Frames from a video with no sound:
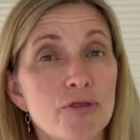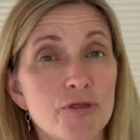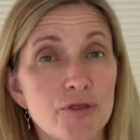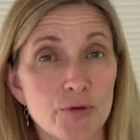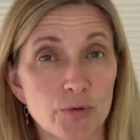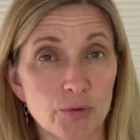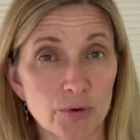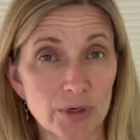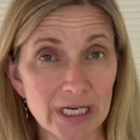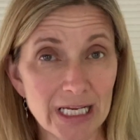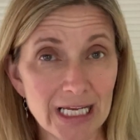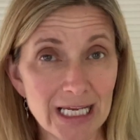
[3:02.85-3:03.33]

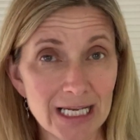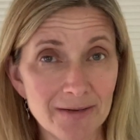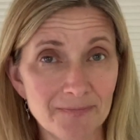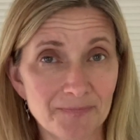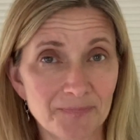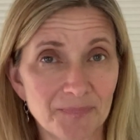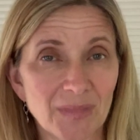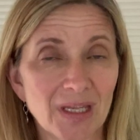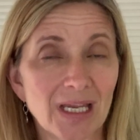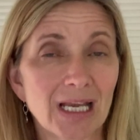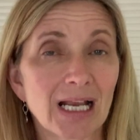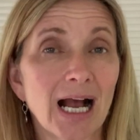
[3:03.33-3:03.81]
3,
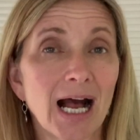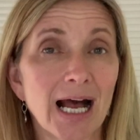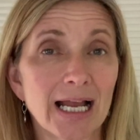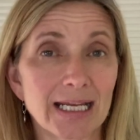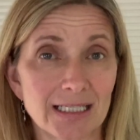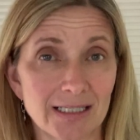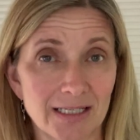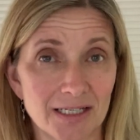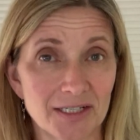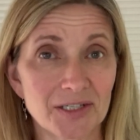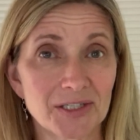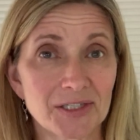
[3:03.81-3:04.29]

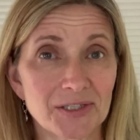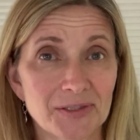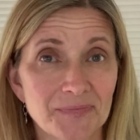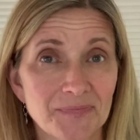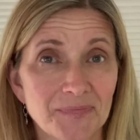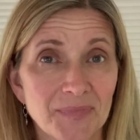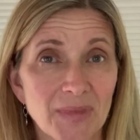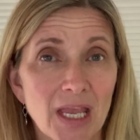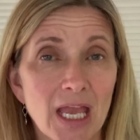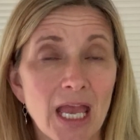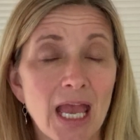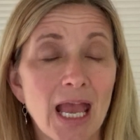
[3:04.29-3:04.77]
kindness.
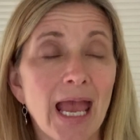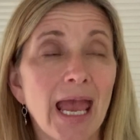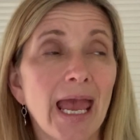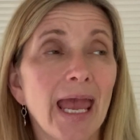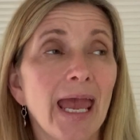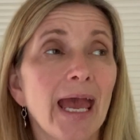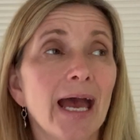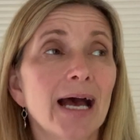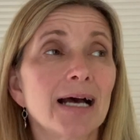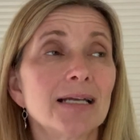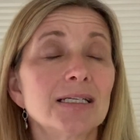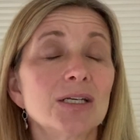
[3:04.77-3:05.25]

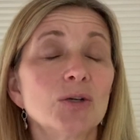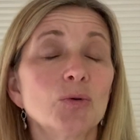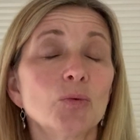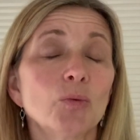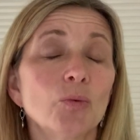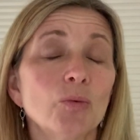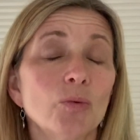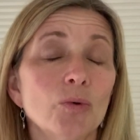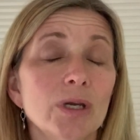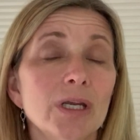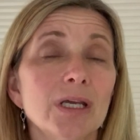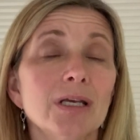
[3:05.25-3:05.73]
And it
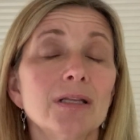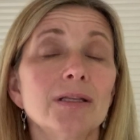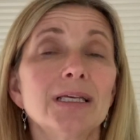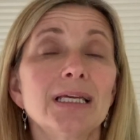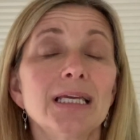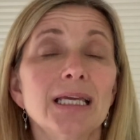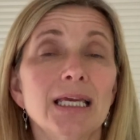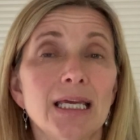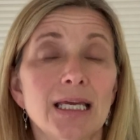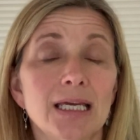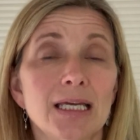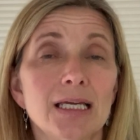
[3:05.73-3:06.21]
really
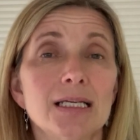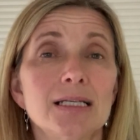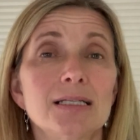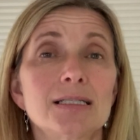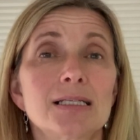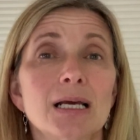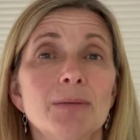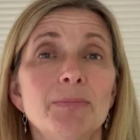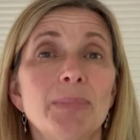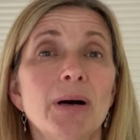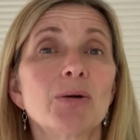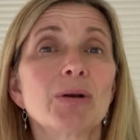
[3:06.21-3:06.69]

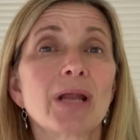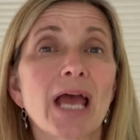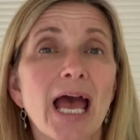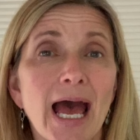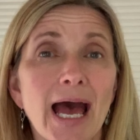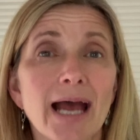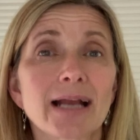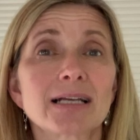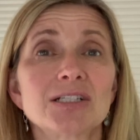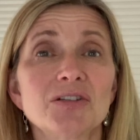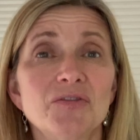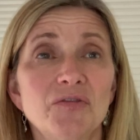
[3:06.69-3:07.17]
is about
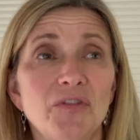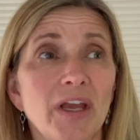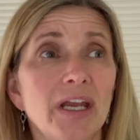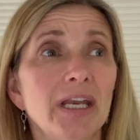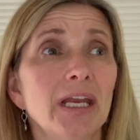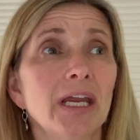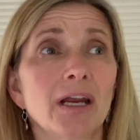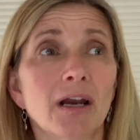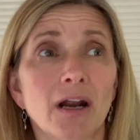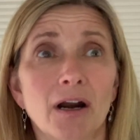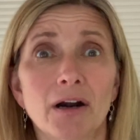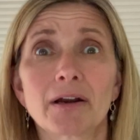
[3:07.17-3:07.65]

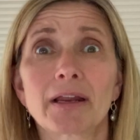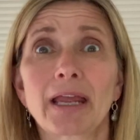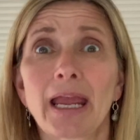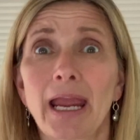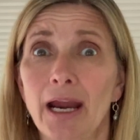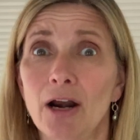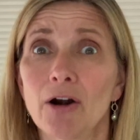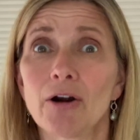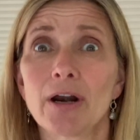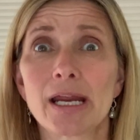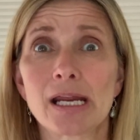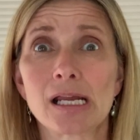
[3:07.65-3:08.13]
activating our
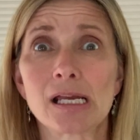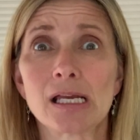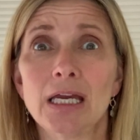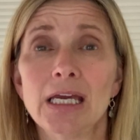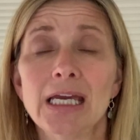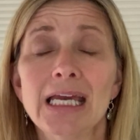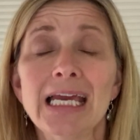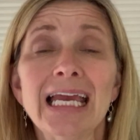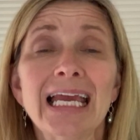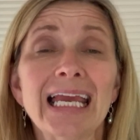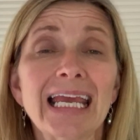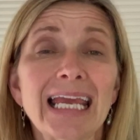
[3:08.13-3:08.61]
caring.
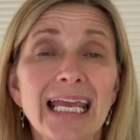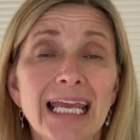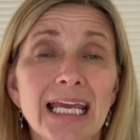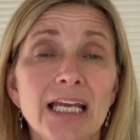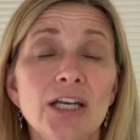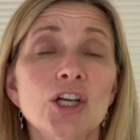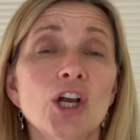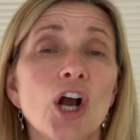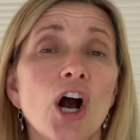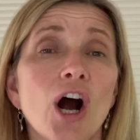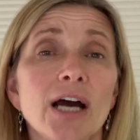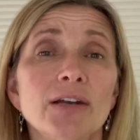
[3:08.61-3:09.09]

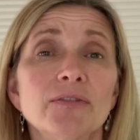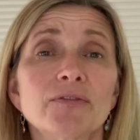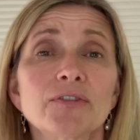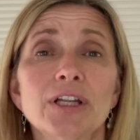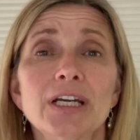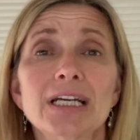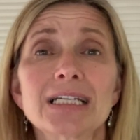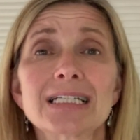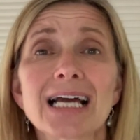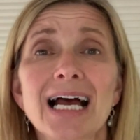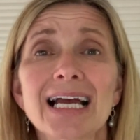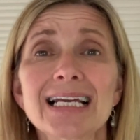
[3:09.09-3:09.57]
In
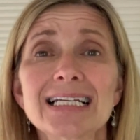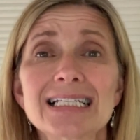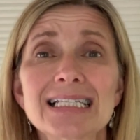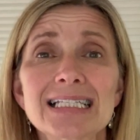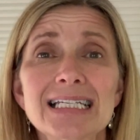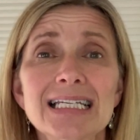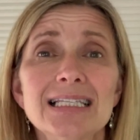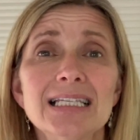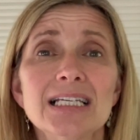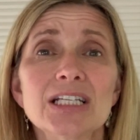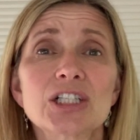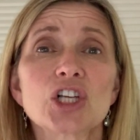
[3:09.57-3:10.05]
conflict, I
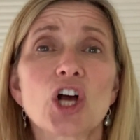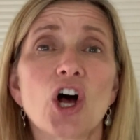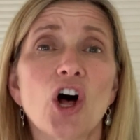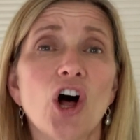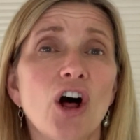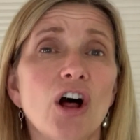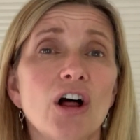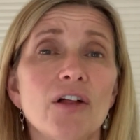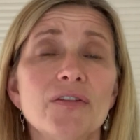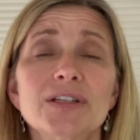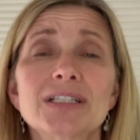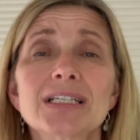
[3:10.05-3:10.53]
see this
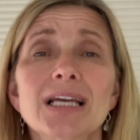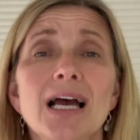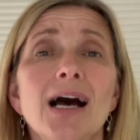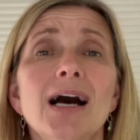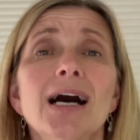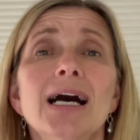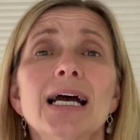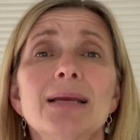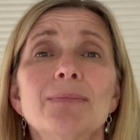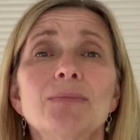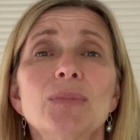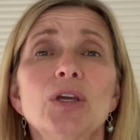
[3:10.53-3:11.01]
all the
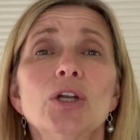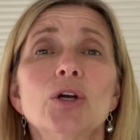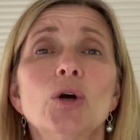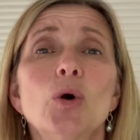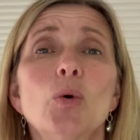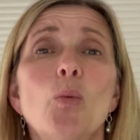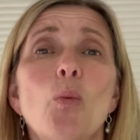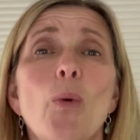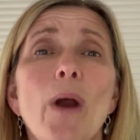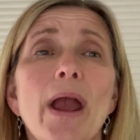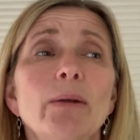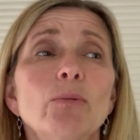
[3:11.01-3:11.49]
time.
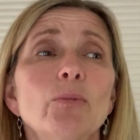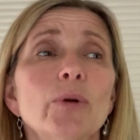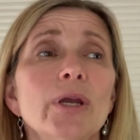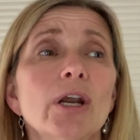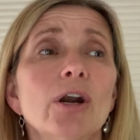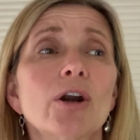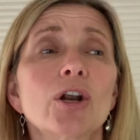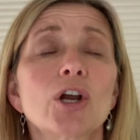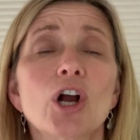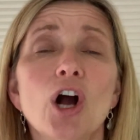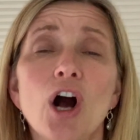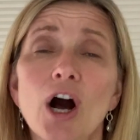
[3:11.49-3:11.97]
When we
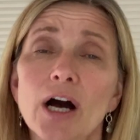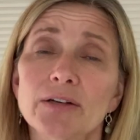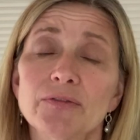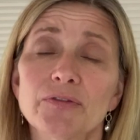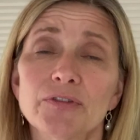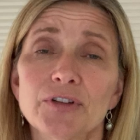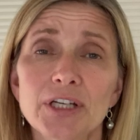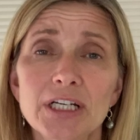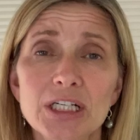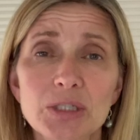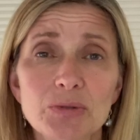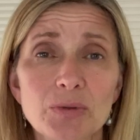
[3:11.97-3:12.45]
are in
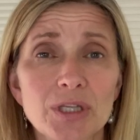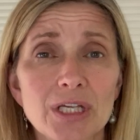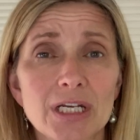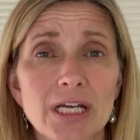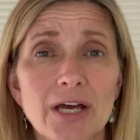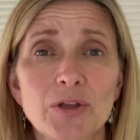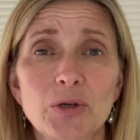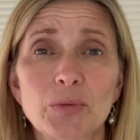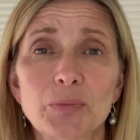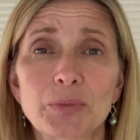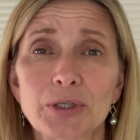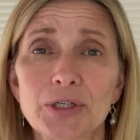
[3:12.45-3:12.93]
conflict with
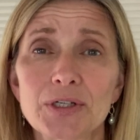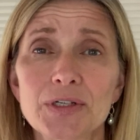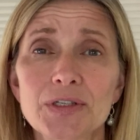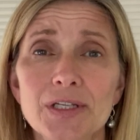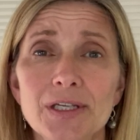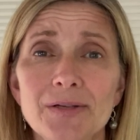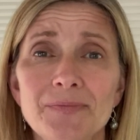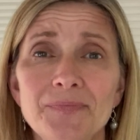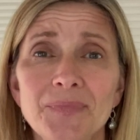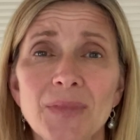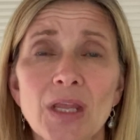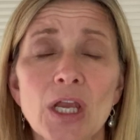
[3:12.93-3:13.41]
another
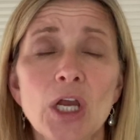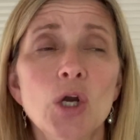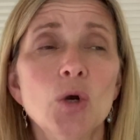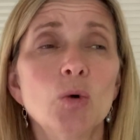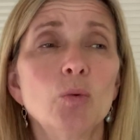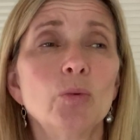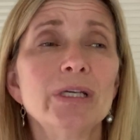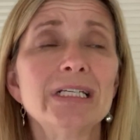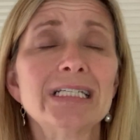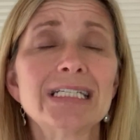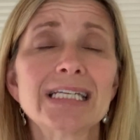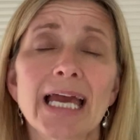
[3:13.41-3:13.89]
person,
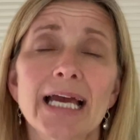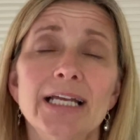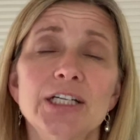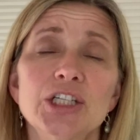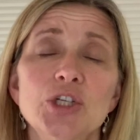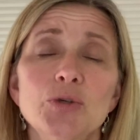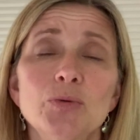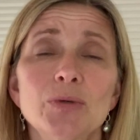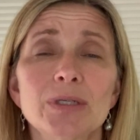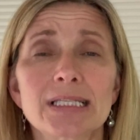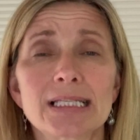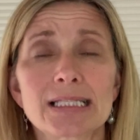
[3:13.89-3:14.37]
we tend
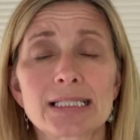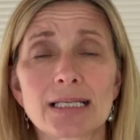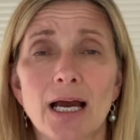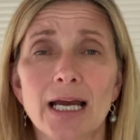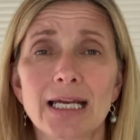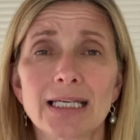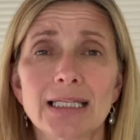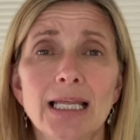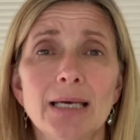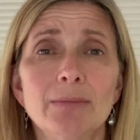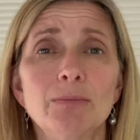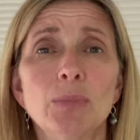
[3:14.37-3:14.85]
to
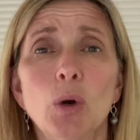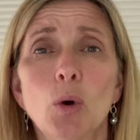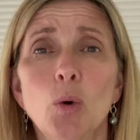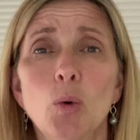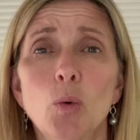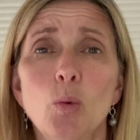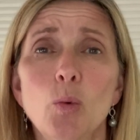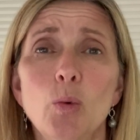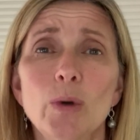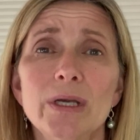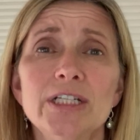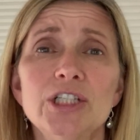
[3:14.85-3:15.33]
assign them
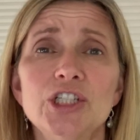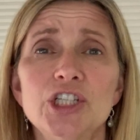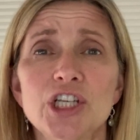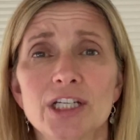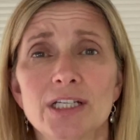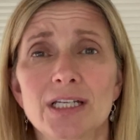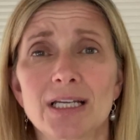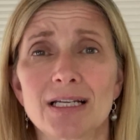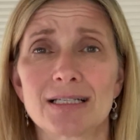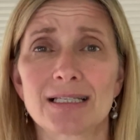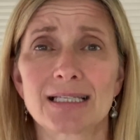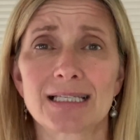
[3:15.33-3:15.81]

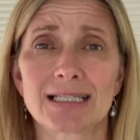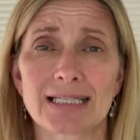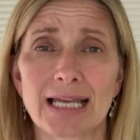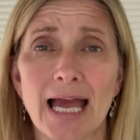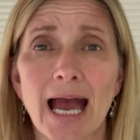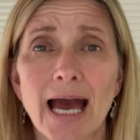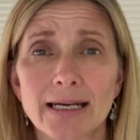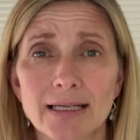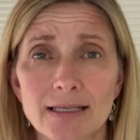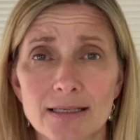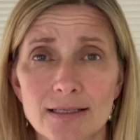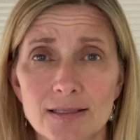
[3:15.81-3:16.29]
widget
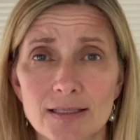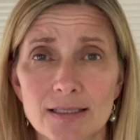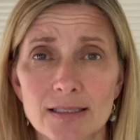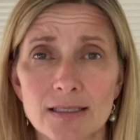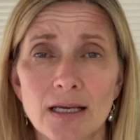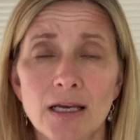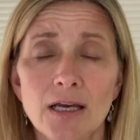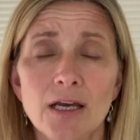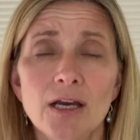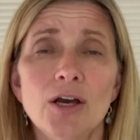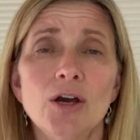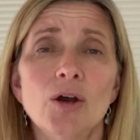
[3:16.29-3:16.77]
status,
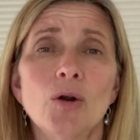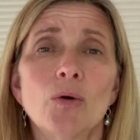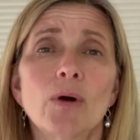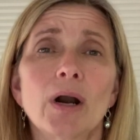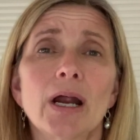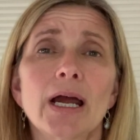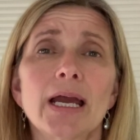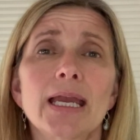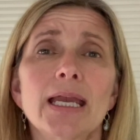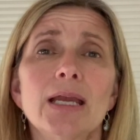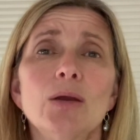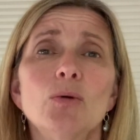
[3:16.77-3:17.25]

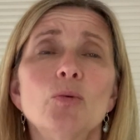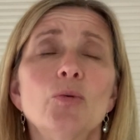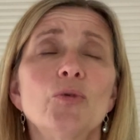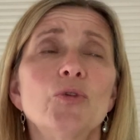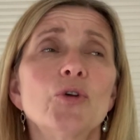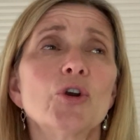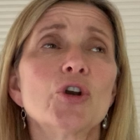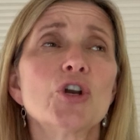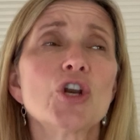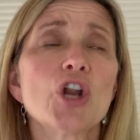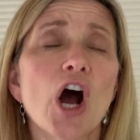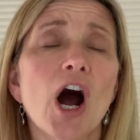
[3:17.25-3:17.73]
right?
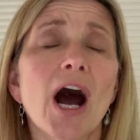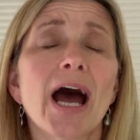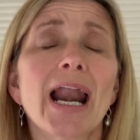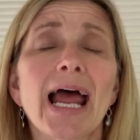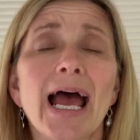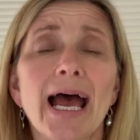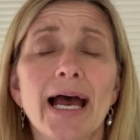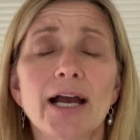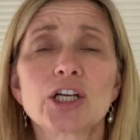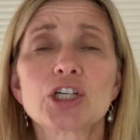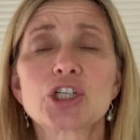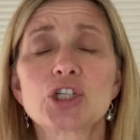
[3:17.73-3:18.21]
They're not
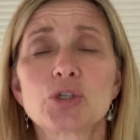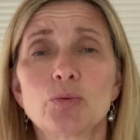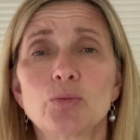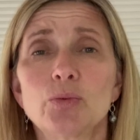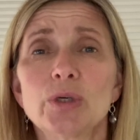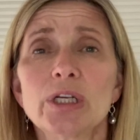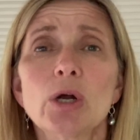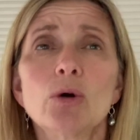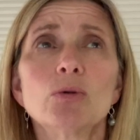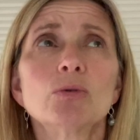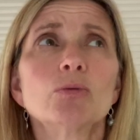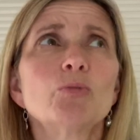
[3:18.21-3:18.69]
actual,
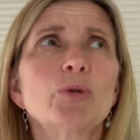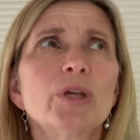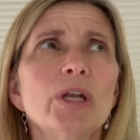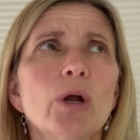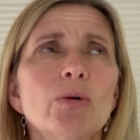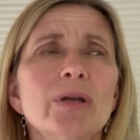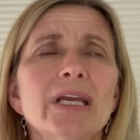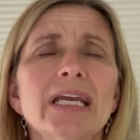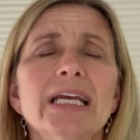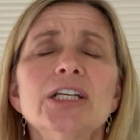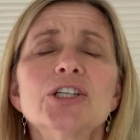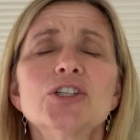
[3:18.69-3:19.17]
we
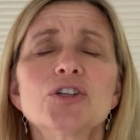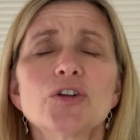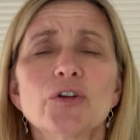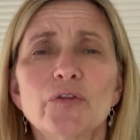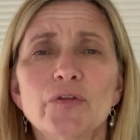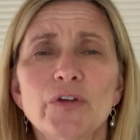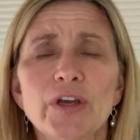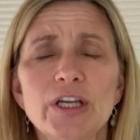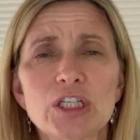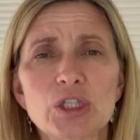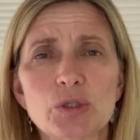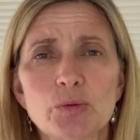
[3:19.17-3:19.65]
don't
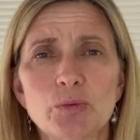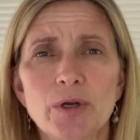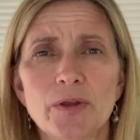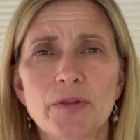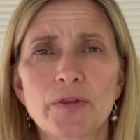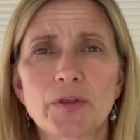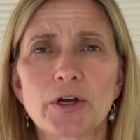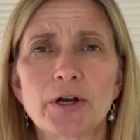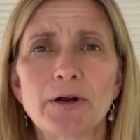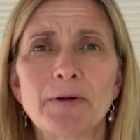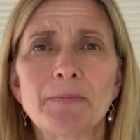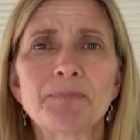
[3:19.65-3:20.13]
interface
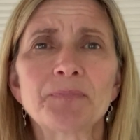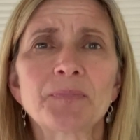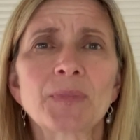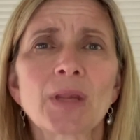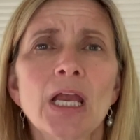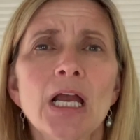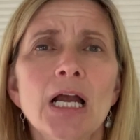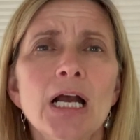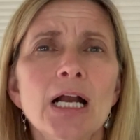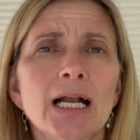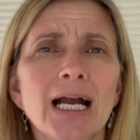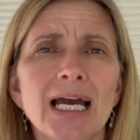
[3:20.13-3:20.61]
with them
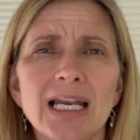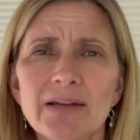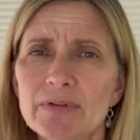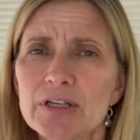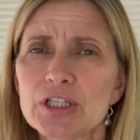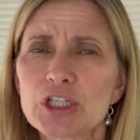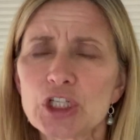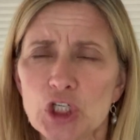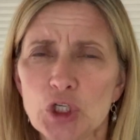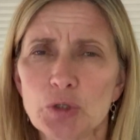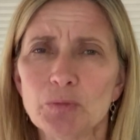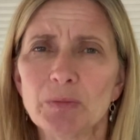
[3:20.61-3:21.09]
kind of
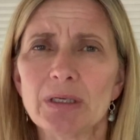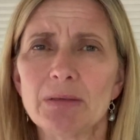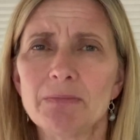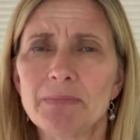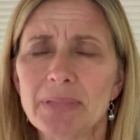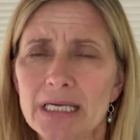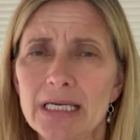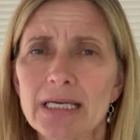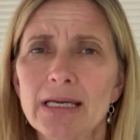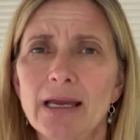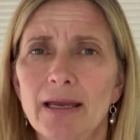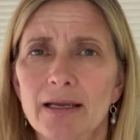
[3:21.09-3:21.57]
as human
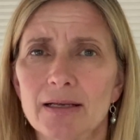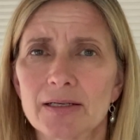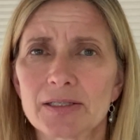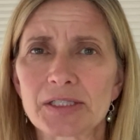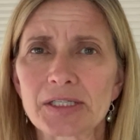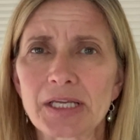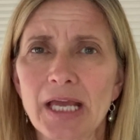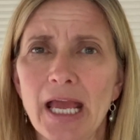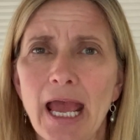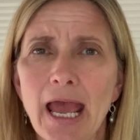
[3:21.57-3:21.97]
beings.